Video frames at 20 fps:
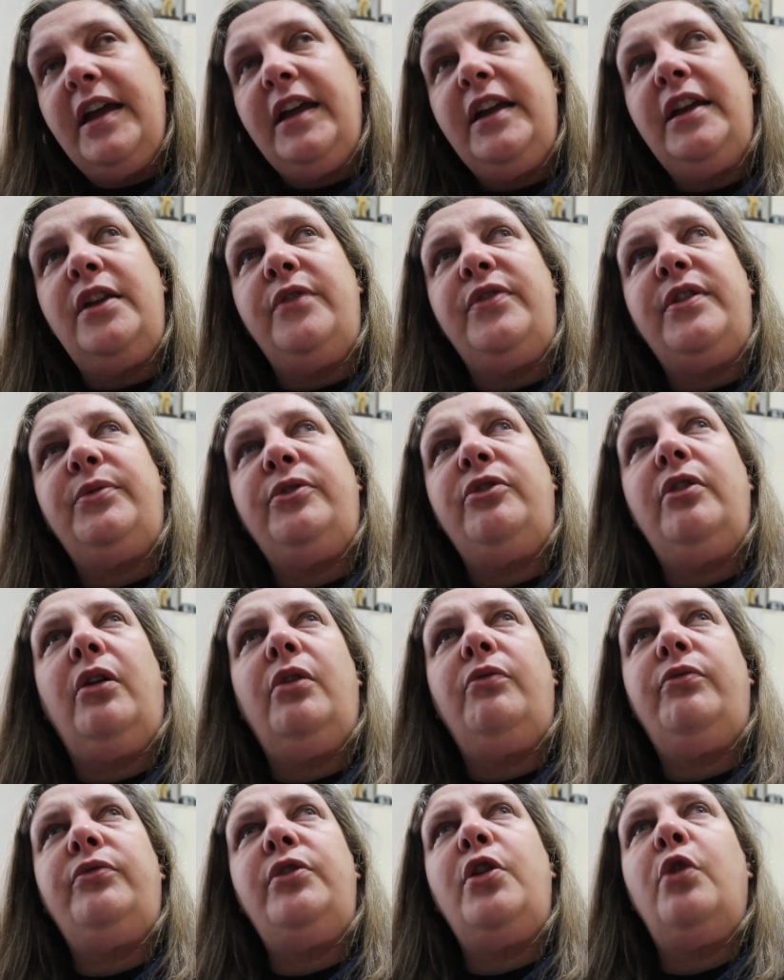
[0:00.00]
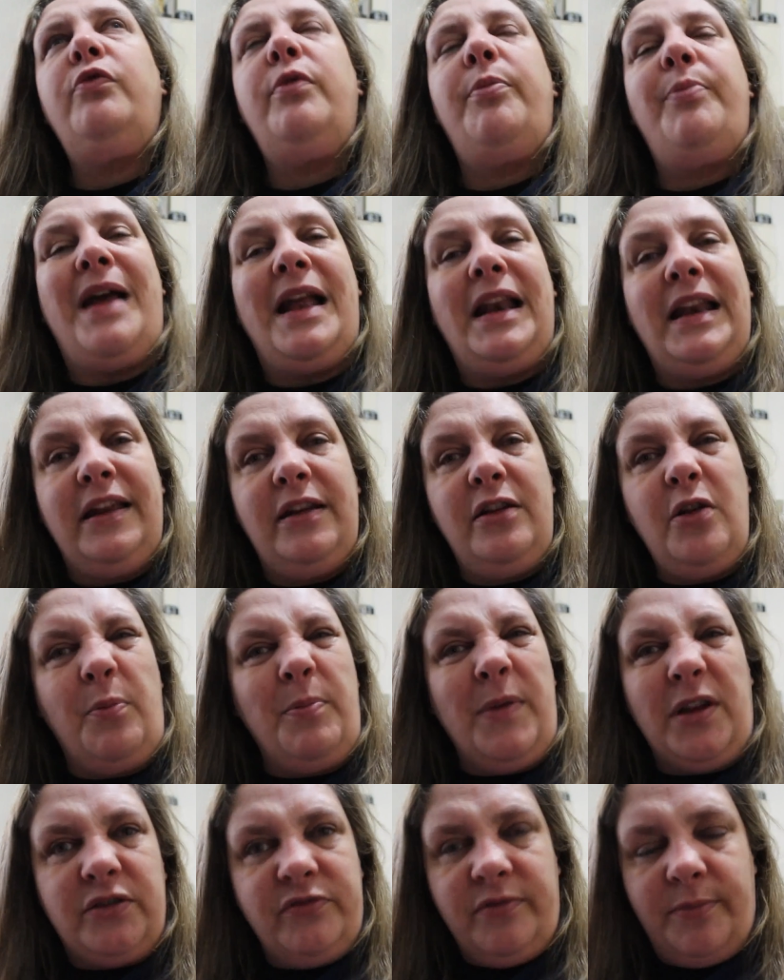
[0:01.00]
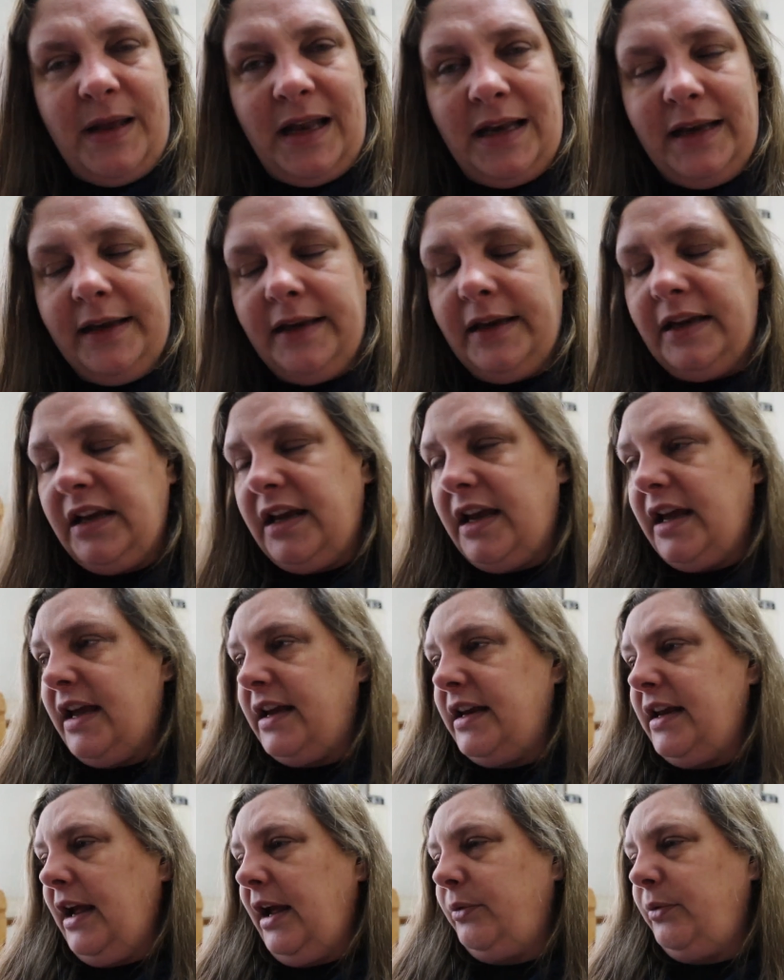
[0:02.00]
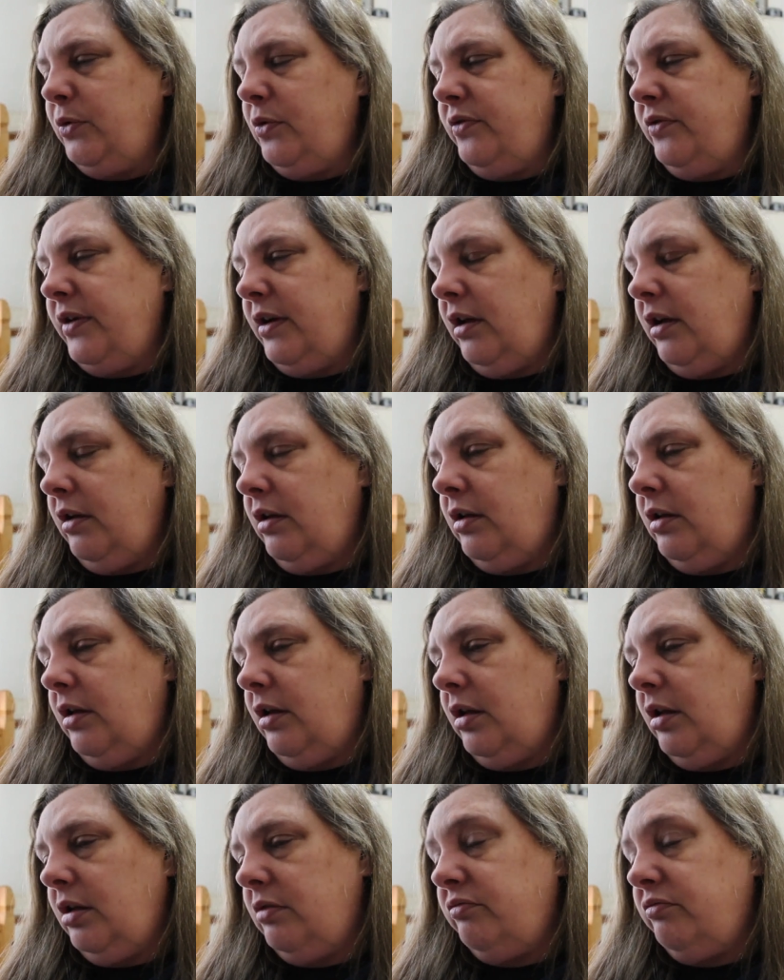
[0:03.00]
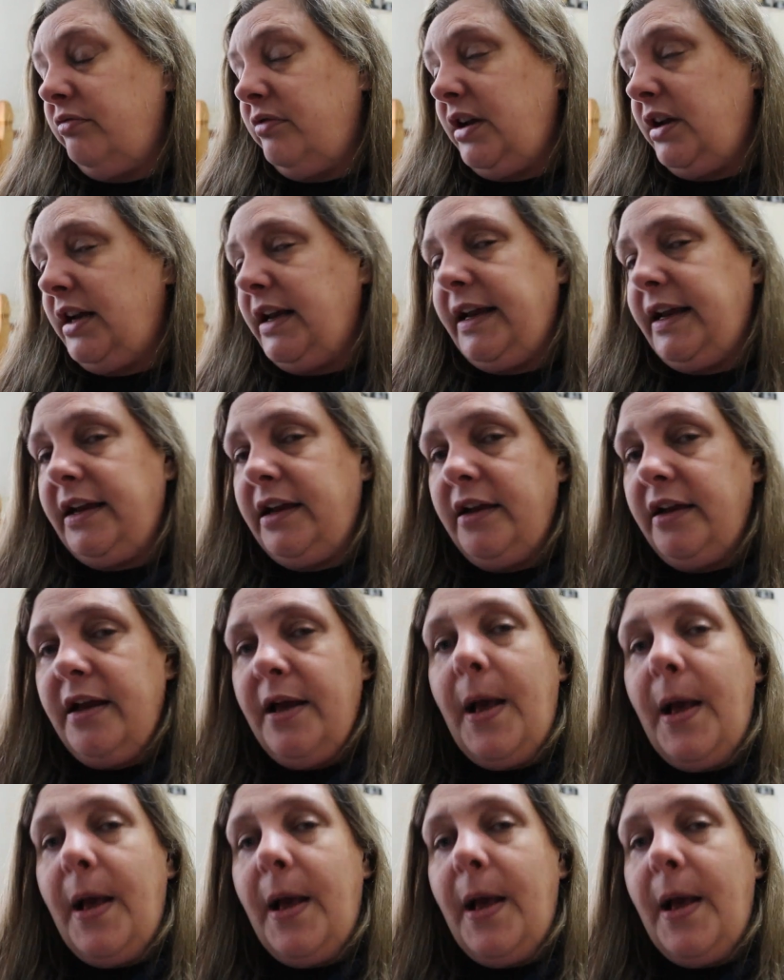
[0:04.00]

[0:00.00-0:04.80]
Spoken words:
You know, there was no rebellion, not much rebellion in it, and it was all very, oh, really.